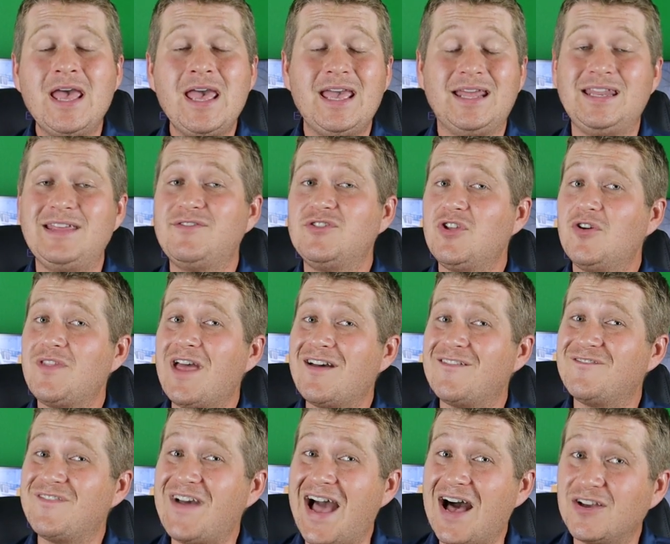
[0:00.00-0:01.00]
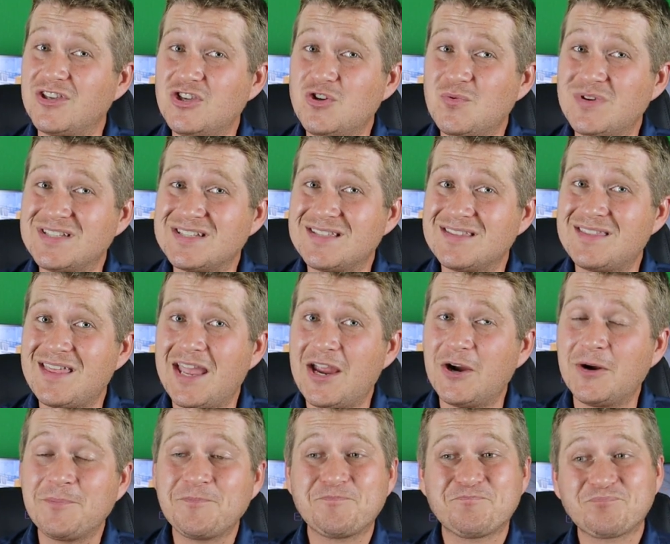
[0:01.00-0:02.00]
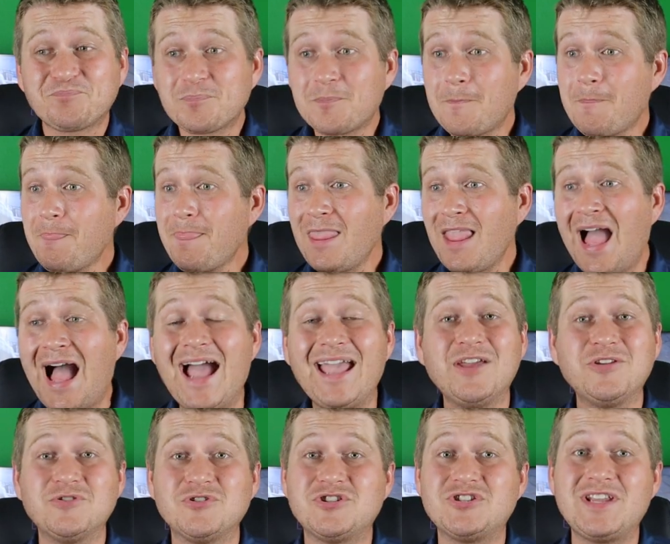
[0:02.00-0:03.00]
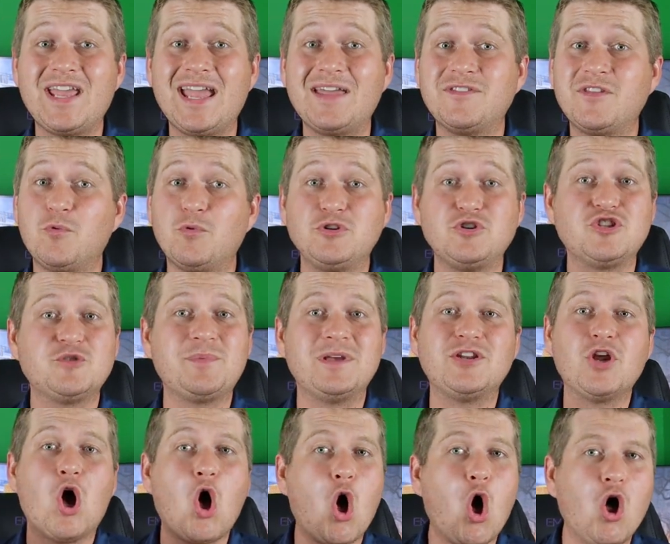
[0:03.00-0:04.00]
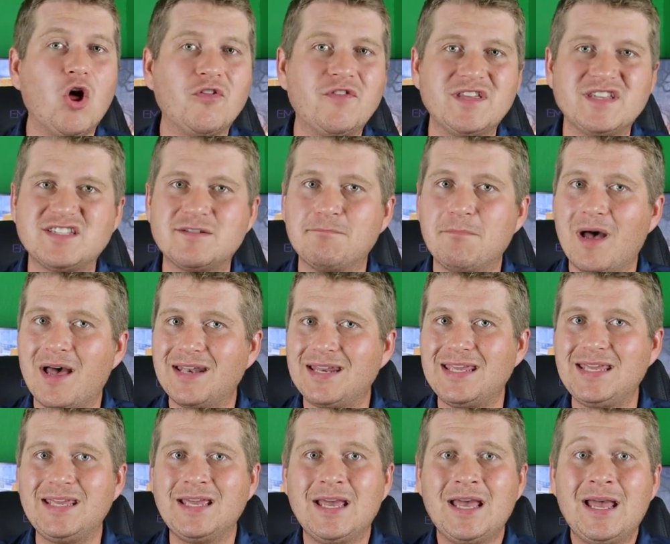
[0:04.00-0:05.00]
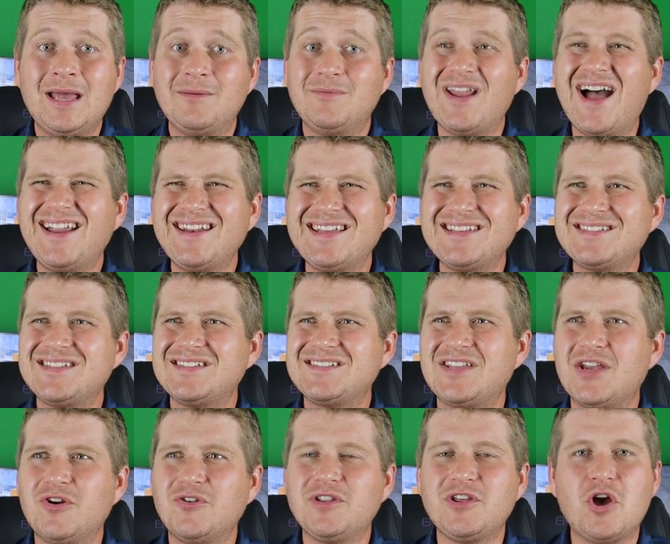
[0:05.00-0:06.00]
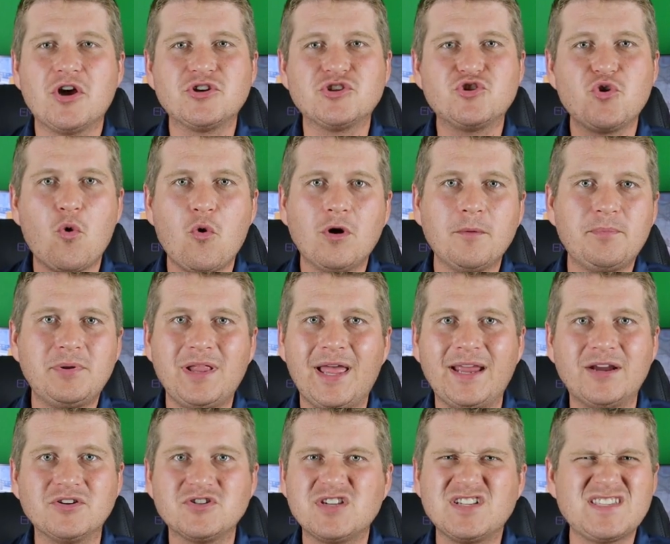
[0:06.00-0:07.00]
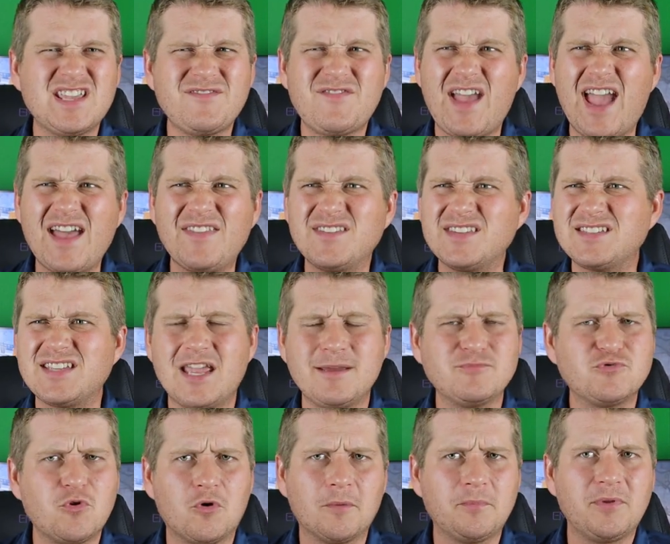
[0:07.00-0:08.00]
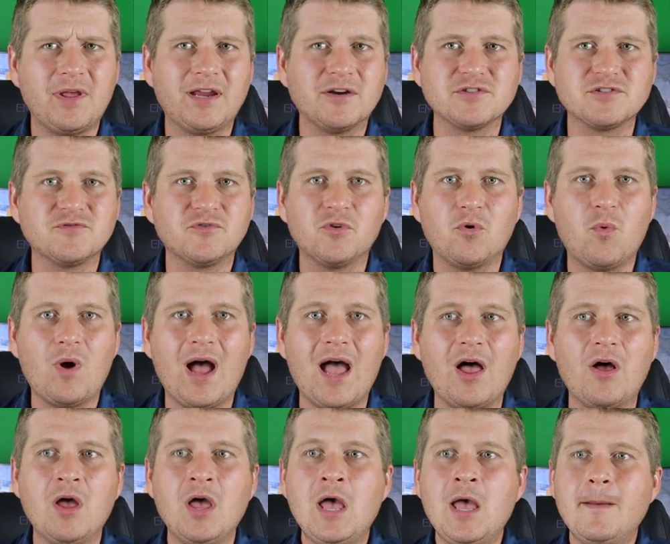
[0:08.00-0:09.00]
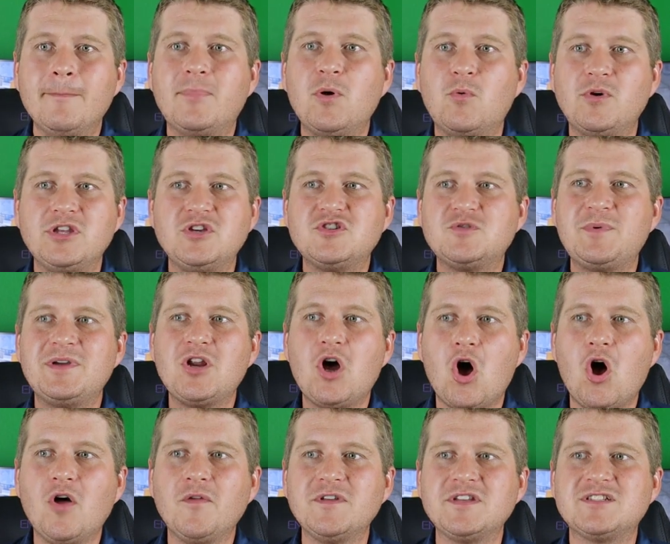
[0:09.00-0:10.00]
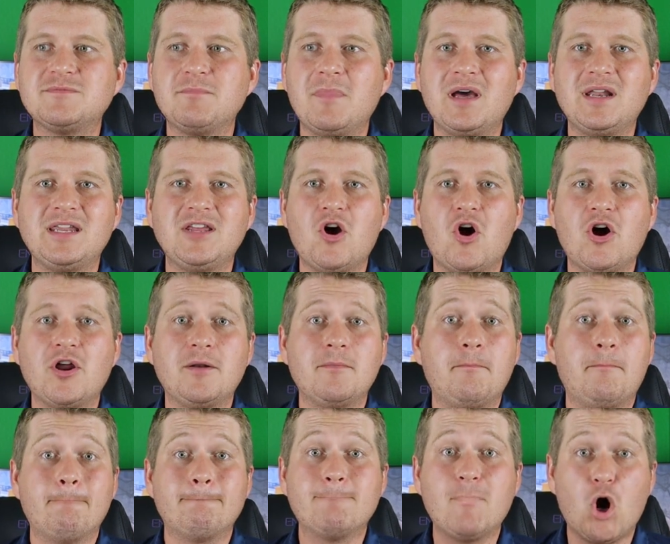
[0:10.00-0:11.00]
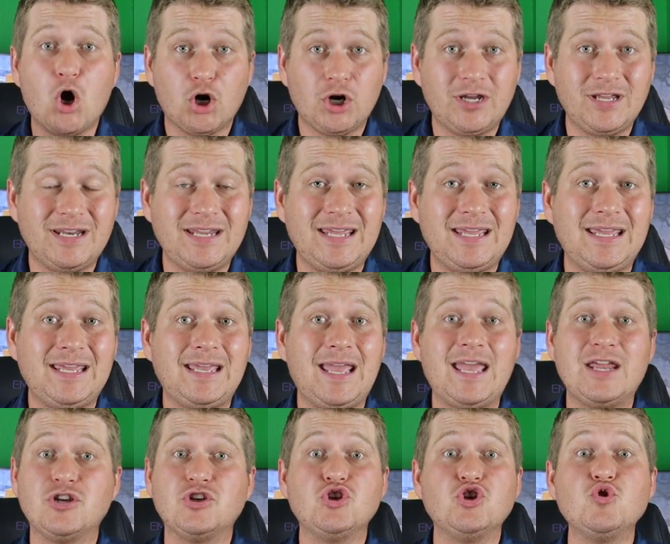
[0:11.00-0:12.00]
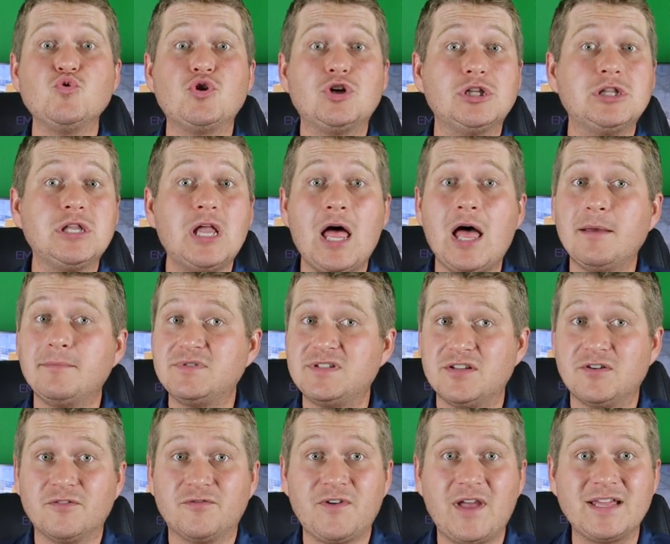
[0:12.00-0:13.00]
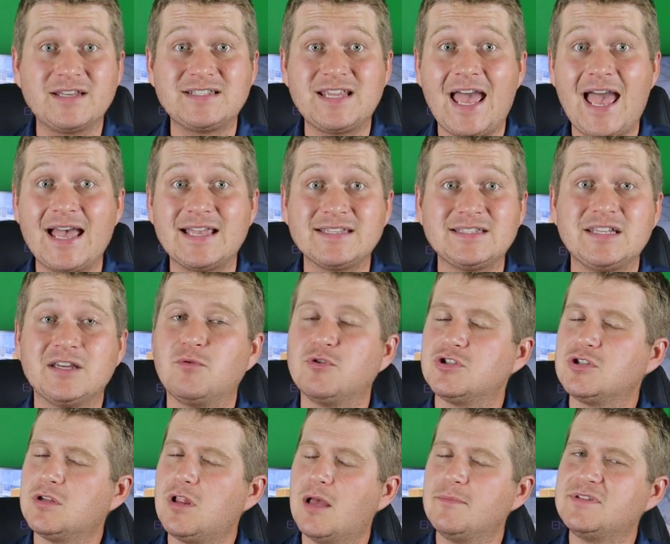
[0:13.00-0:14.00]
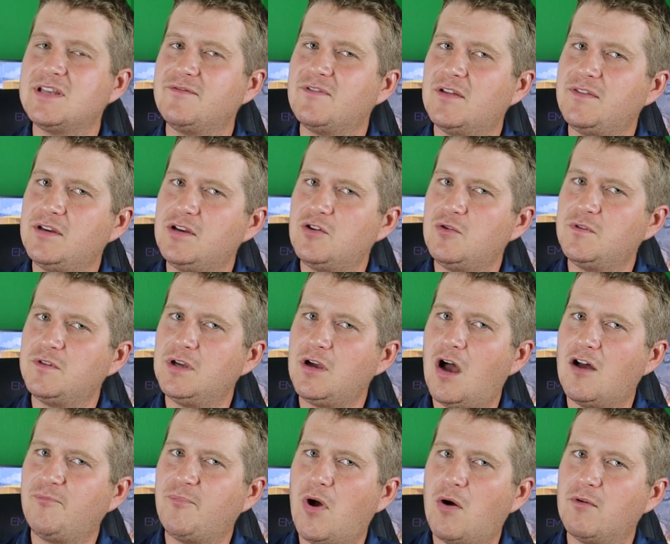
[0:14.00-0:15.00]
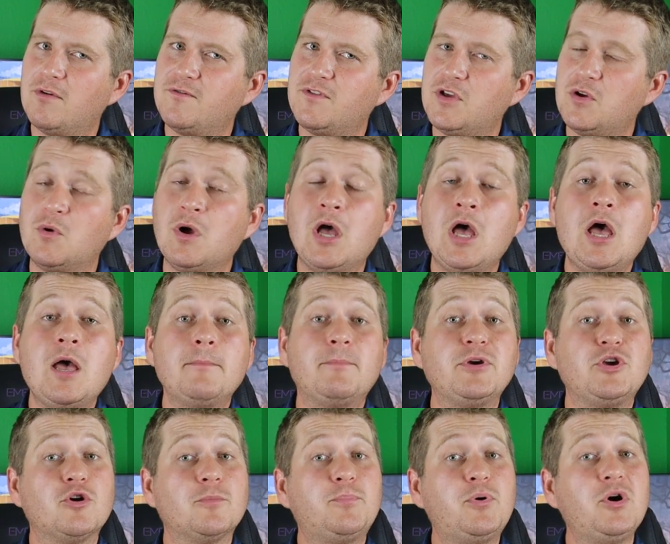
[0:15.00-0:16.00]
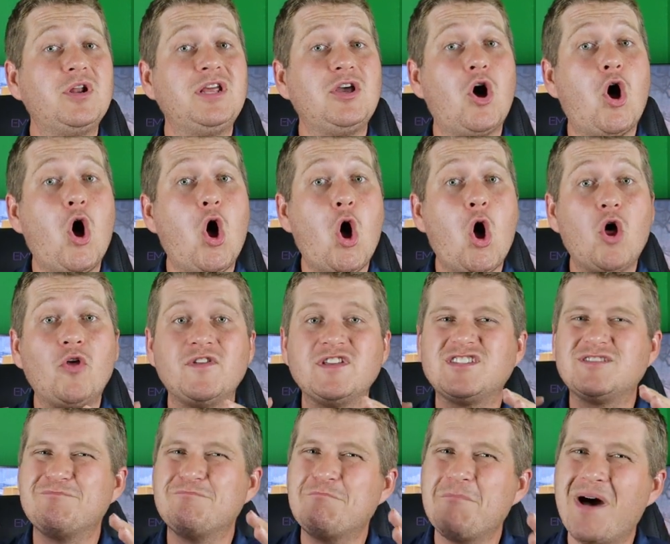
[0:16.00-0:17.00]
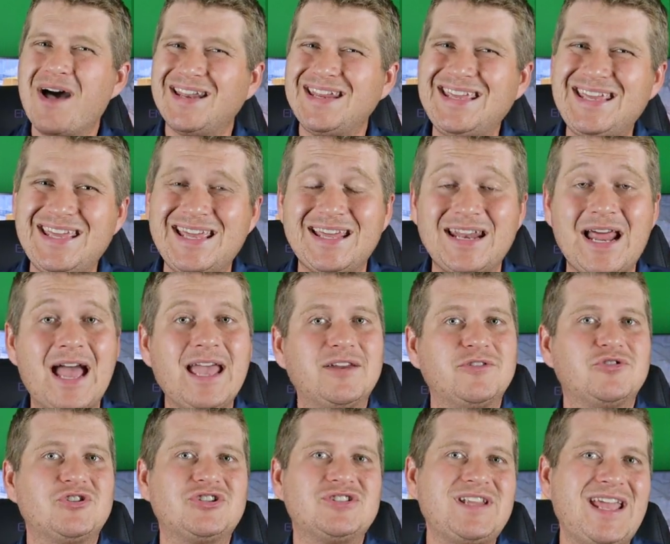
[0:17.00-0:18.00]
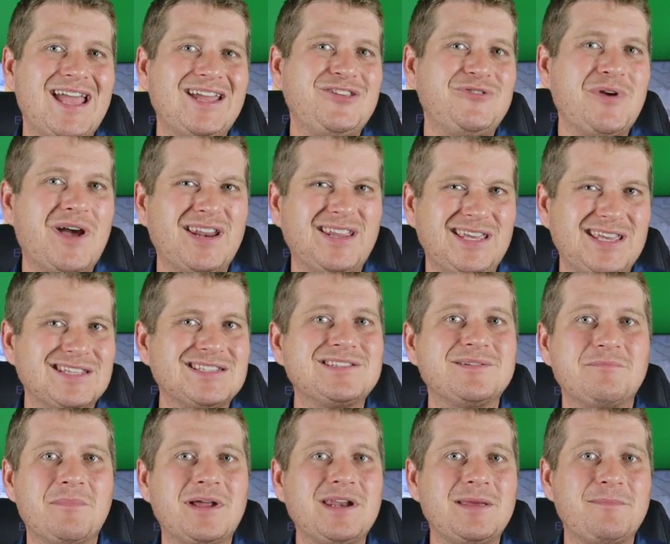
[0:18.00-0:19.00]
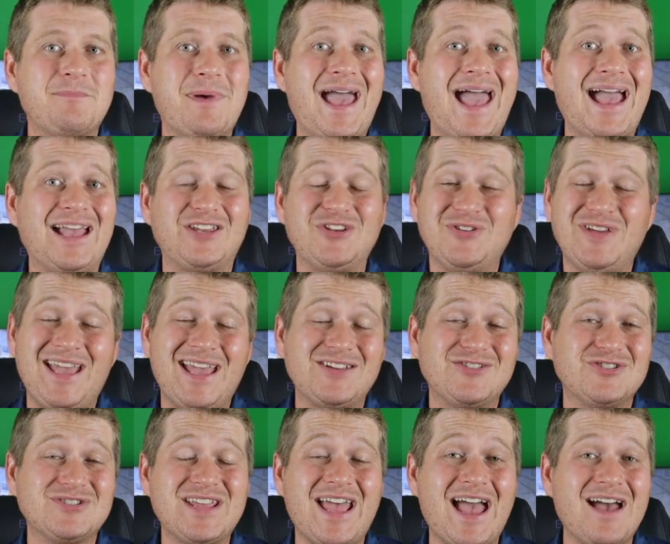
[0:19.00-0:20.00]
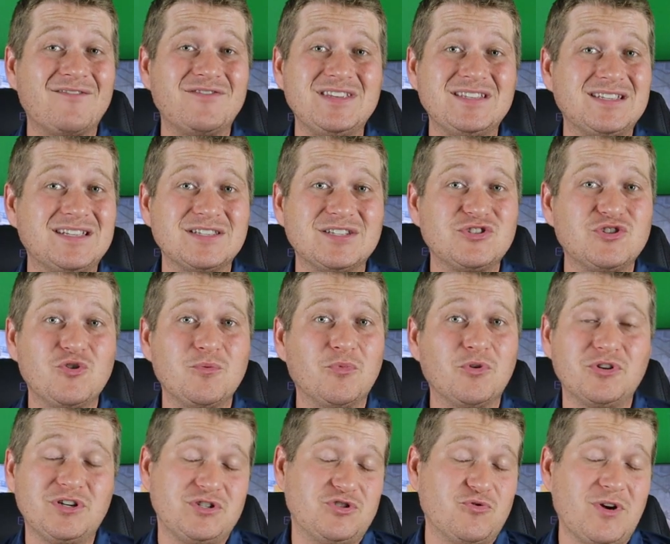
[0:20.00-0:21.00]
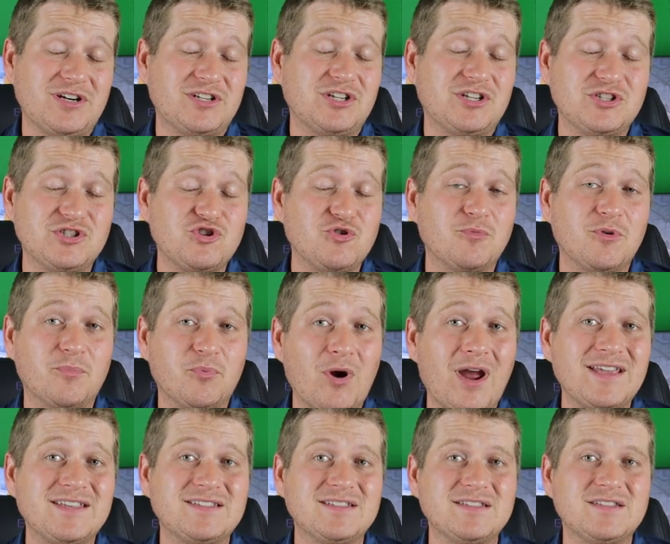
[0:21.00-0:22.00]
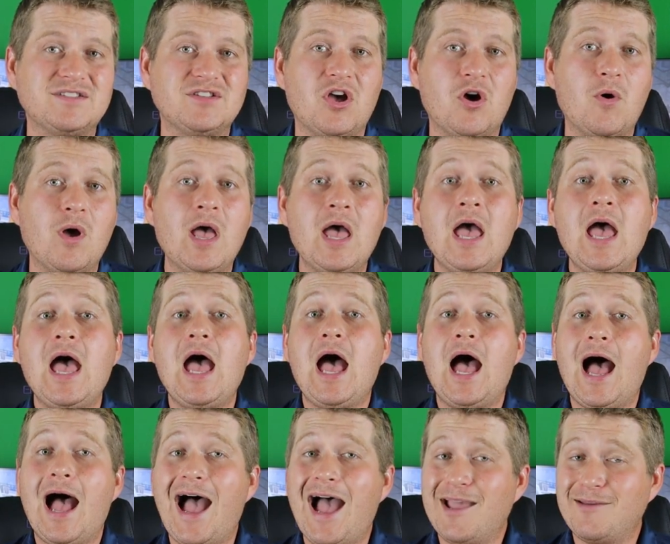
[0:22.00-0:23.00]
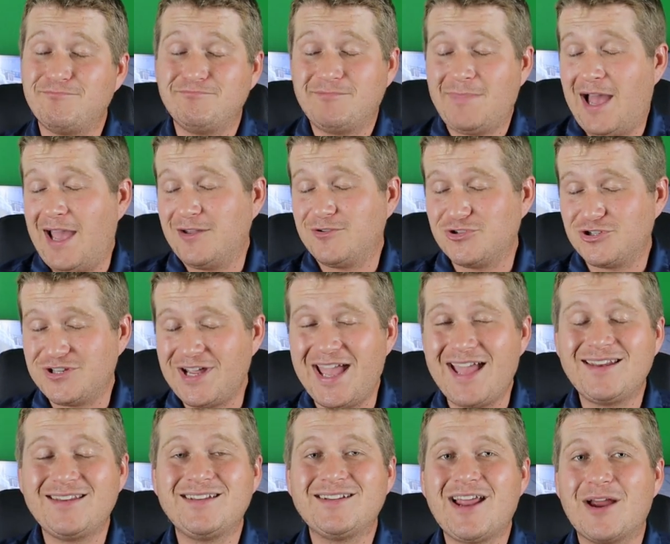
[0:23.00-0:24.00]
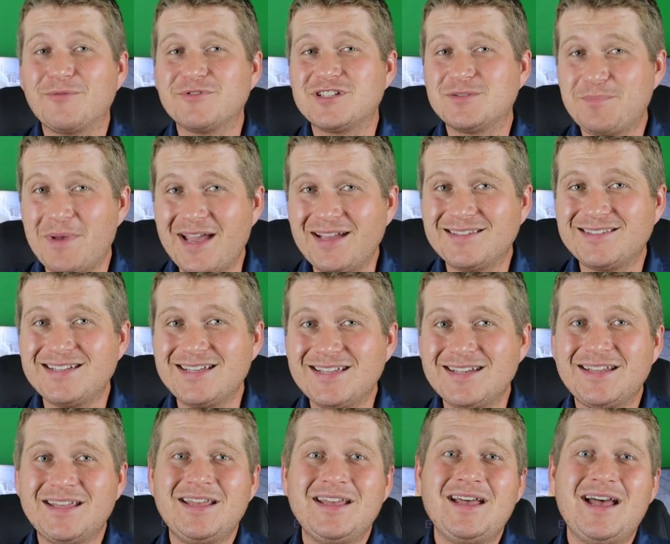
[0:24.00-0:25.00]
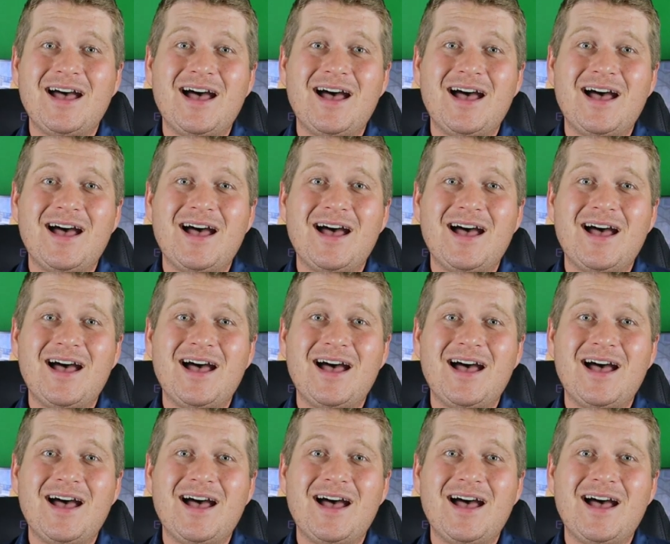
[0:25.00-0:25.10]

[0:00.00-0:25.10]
And even though that value isn't there, I understand that when you spend all this money, not necessarily on tour players, because they've had the same tour players for a while, but when you spend all this money on marketing and new clubs that are fantastic, which clubs have nothing to do with the Golf Ball Review, but you're putting all this money in, I understand you got to get some money back. You can't just have these consumer, direct-to-consumer prices. So I understand it. I respect it.